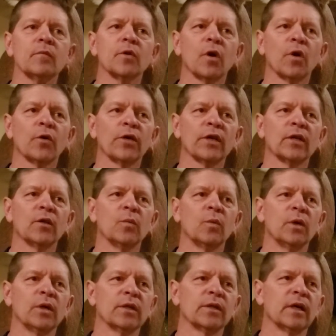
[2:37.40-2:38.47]
are dealing
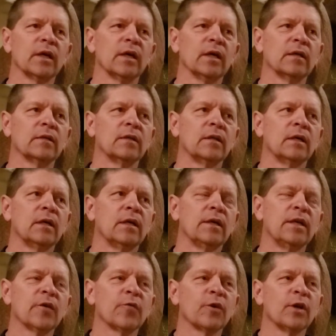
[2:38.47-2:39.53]
with
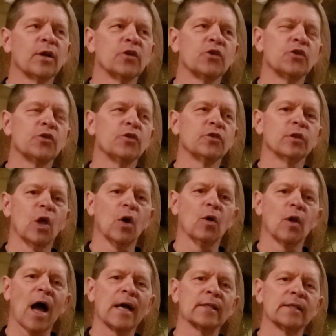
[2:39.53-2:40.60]
different issues, low
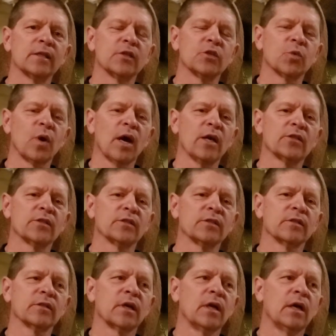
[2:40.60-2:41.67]
light
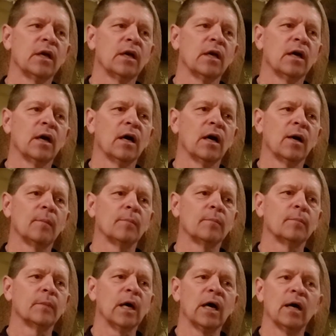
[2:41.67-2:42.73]
situations,
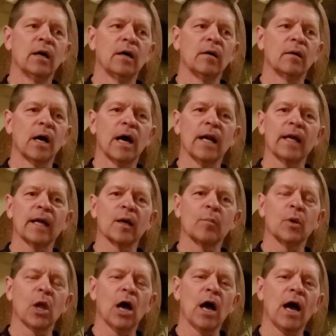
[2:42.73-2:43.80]
hunting in a
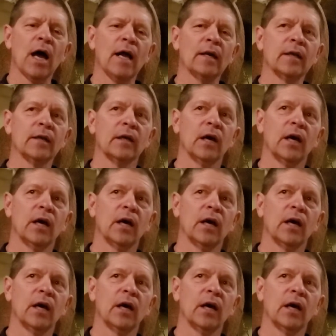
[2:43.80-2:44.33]
blind.